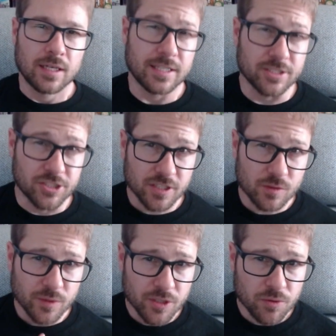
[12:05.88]
And
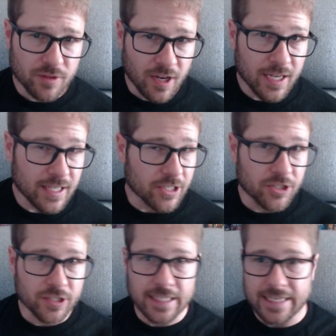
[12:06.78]
just when you thought it
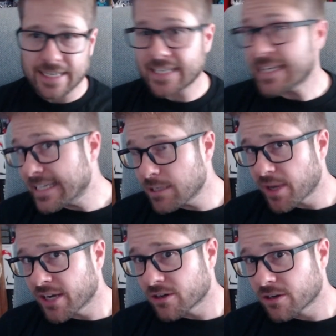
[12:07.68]
couldn't get any
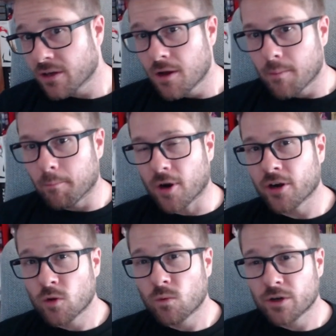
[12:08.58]
better,
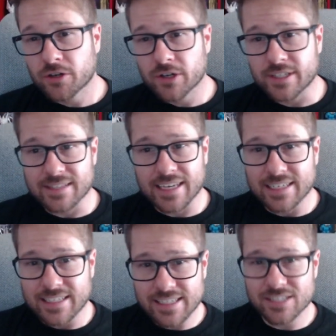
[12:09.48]
Mario Wonder is like
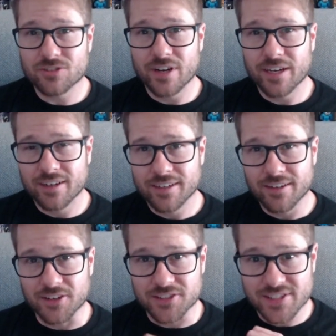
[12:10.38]
an Easter egg
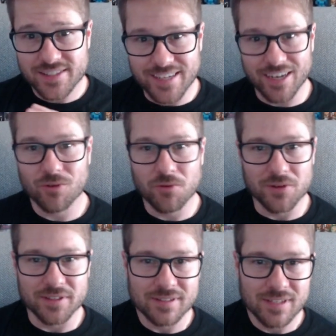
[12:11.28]
hunt on
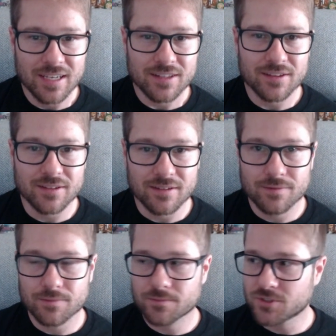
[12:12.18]
steroids.
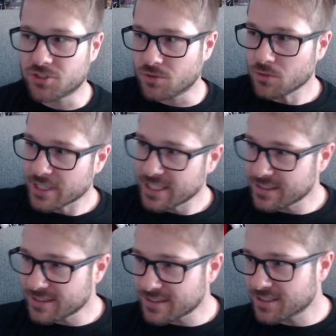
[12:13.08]

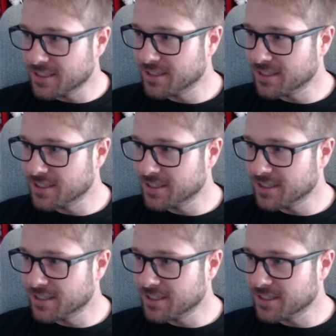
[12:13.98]
Julius?